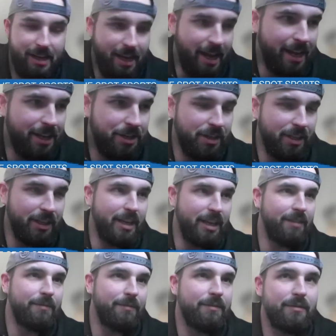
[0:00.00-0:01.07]

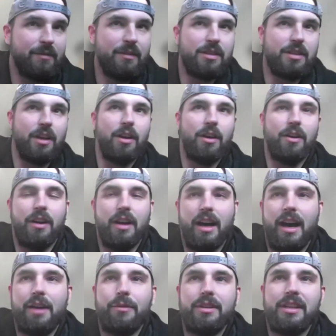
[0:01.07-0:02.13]
actually, so
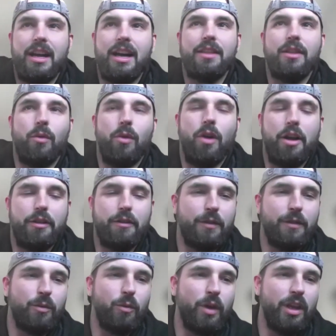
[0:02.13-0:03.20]
I was on the
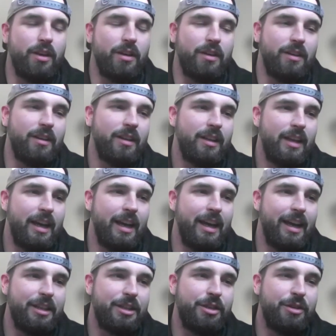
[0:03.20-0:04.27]
Waterford wheel
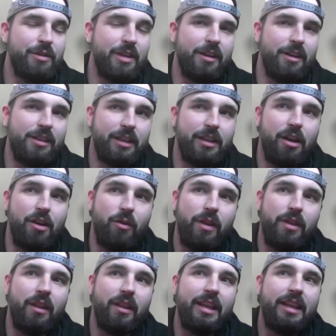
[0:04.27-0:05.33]
2 years ago when
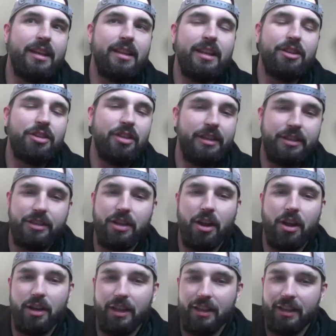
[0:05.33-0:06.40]
the league initially
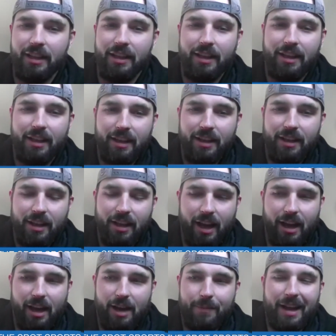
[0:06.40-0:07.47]
started.
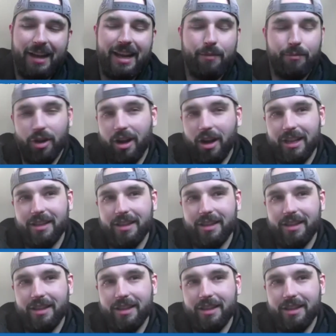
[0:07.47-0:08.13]
I got brought in